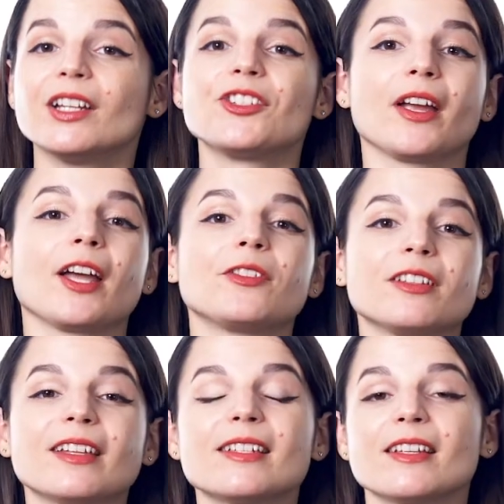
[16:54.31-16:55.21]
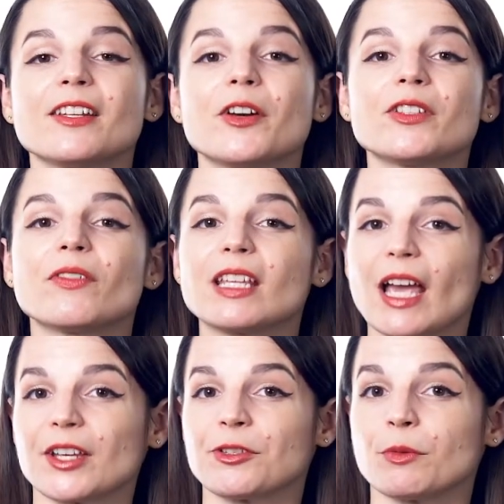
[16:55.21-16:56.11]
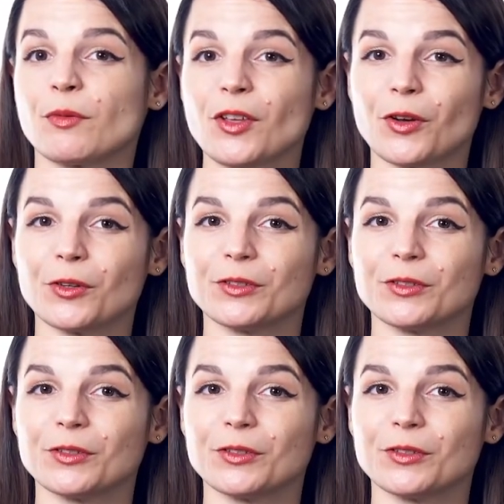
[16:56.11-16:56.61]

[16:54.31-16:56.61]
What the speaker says: check out the lesson notes for the extra review